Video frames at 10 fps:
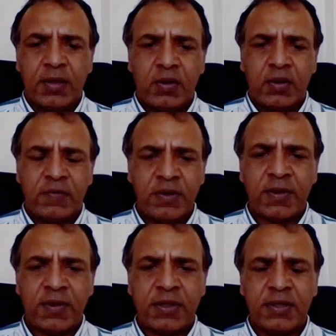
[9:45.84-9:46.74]
So the
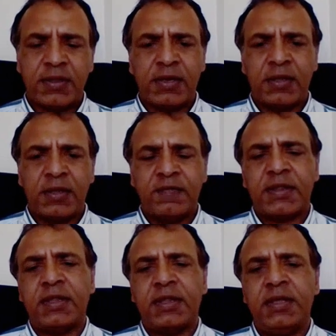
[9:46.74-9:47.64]
first vaccine study is a
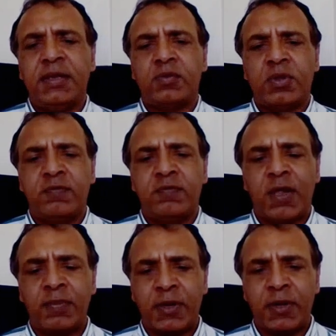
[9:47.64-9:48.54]
vaccine that was
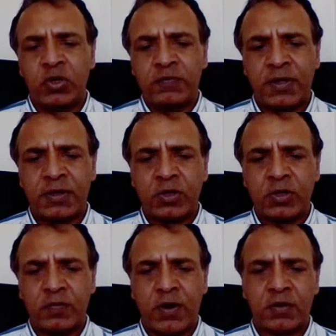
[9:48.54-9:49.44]
developed at the
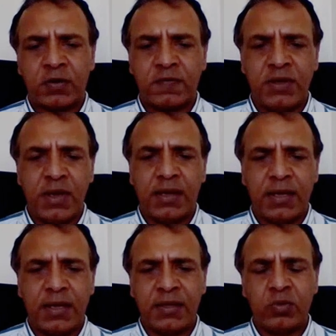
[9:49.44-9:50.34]
University of Oxford,
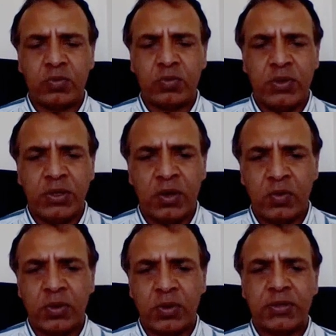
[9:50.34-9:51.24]
and that is what
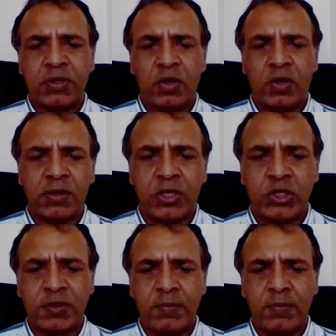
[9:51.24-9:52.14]
is known as
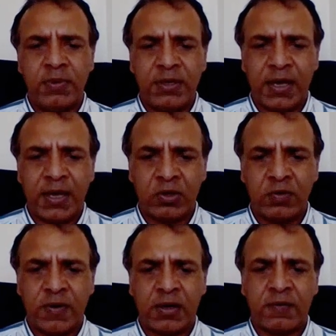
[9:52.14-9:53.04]
a simian
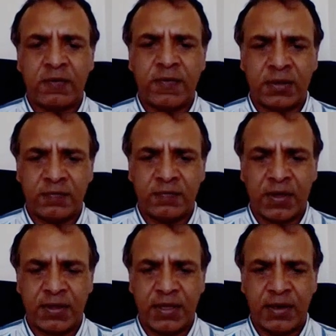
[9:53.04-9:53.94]
adenovirus vector
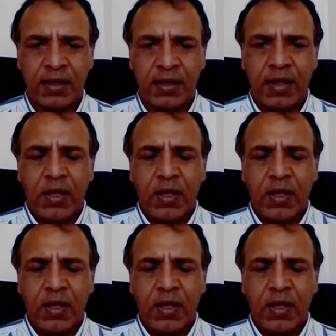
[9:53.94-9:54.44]
vaccine,